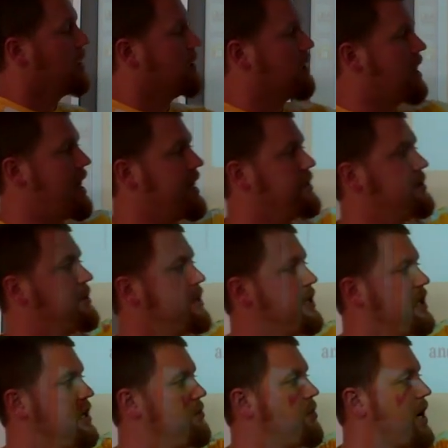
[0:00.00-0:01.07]
Line
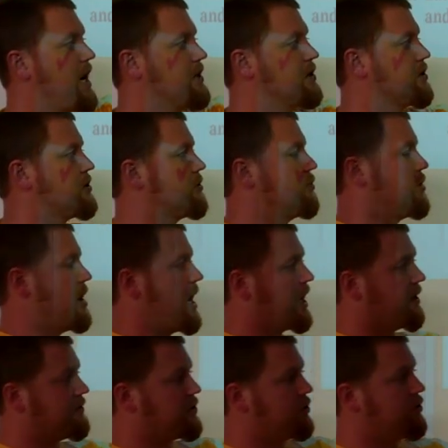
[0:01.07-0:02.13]
T passes through
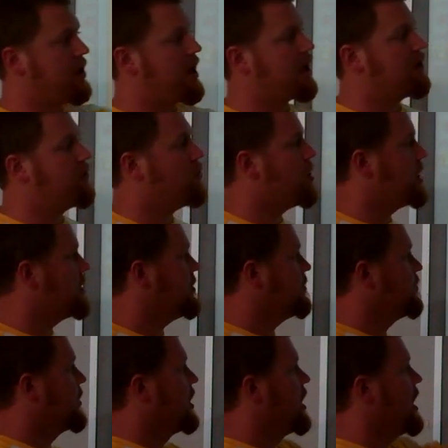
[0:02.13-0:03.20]
-2, -1,
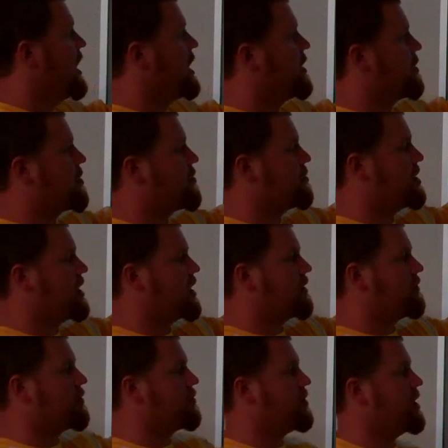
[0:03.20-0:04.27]
and 3,
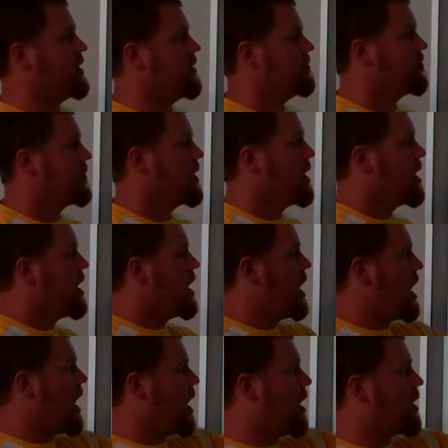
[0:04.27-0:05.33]
-3.
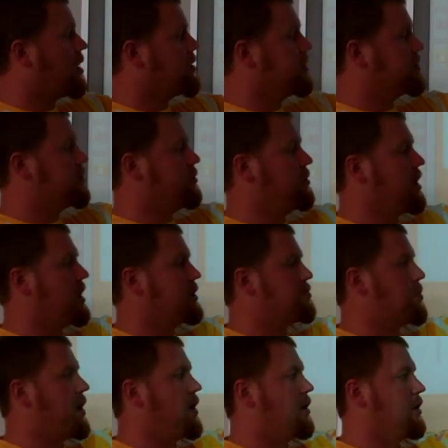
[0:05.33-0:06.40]
Are the 2 lines
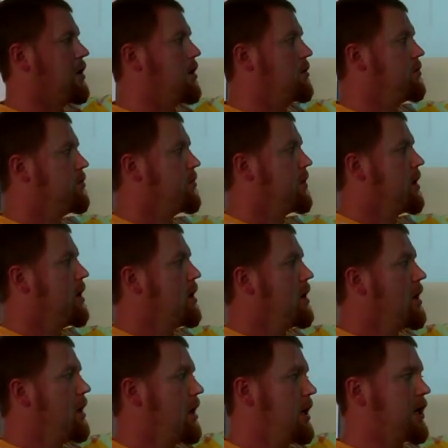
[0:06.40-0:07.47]
parallel?
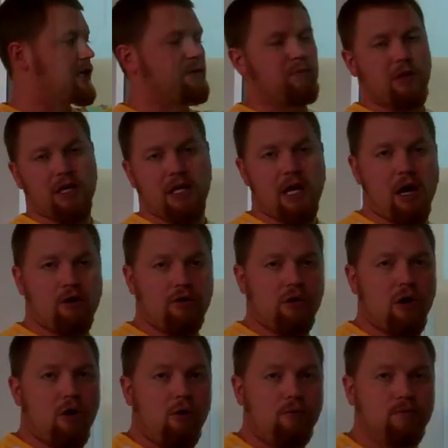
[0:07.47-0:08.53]
Explain how you
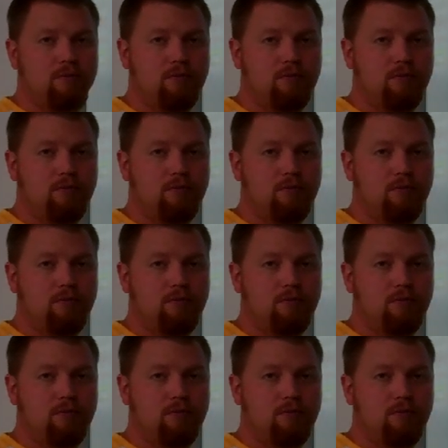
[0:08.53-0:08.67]
know.